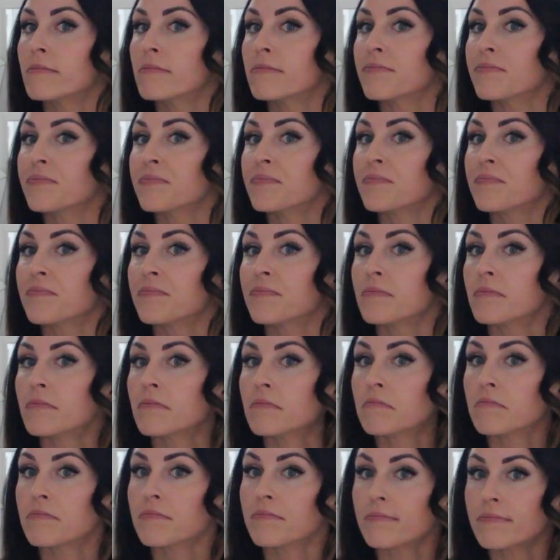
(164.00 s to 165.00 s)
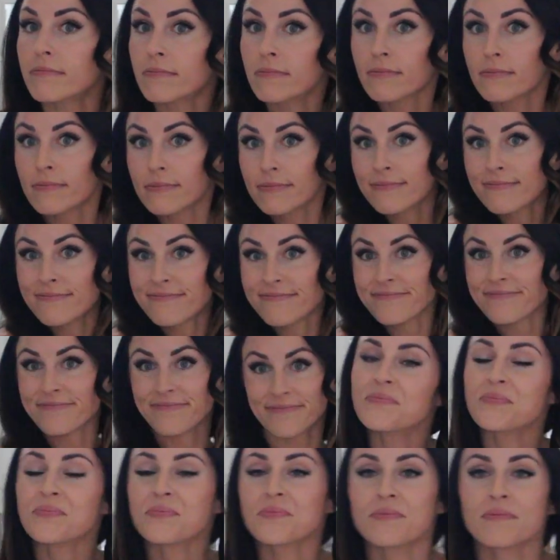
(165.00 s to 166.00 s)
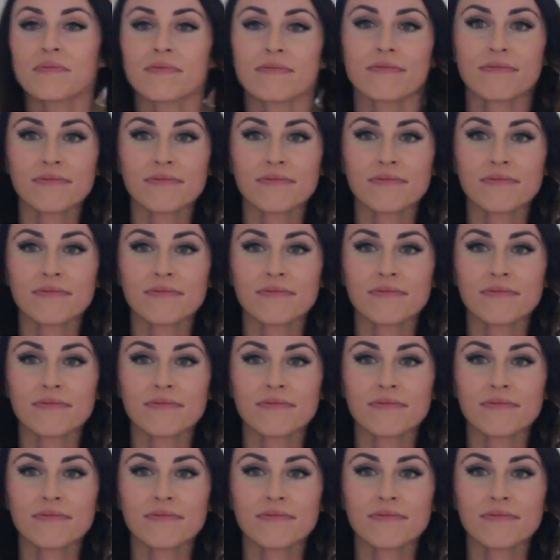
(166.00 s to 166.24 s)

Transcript: [no speech]